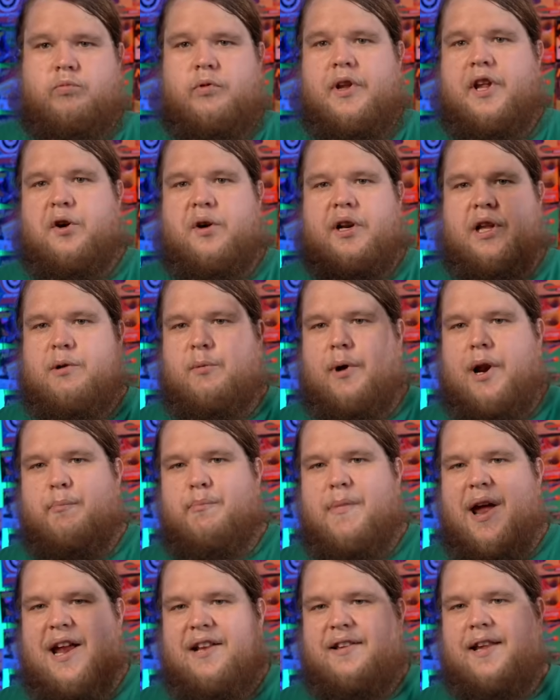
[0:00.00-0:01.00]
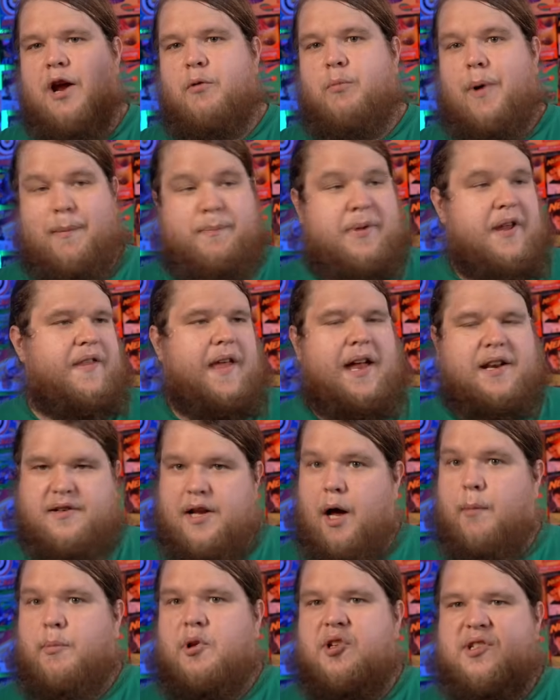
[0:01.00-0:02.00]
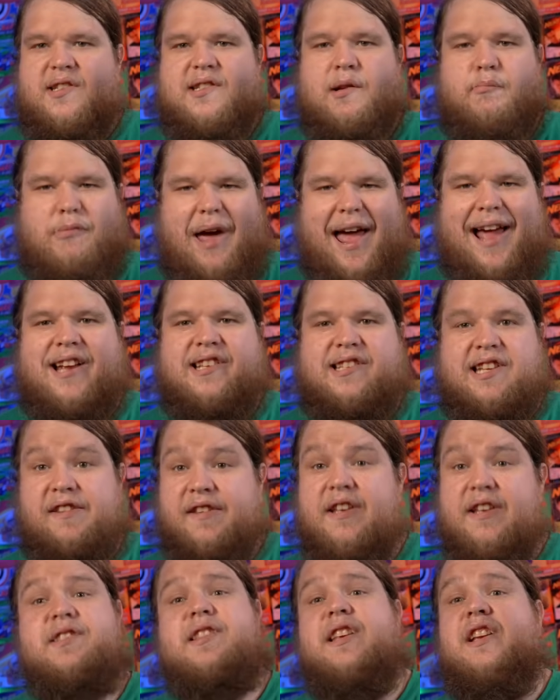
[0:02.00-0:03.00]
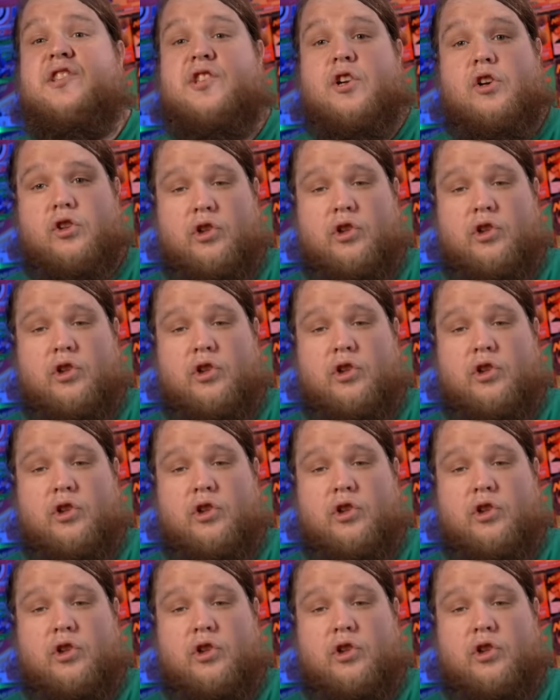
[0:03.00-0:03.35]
literally want a melee weapon that doubles as a magazine. These things are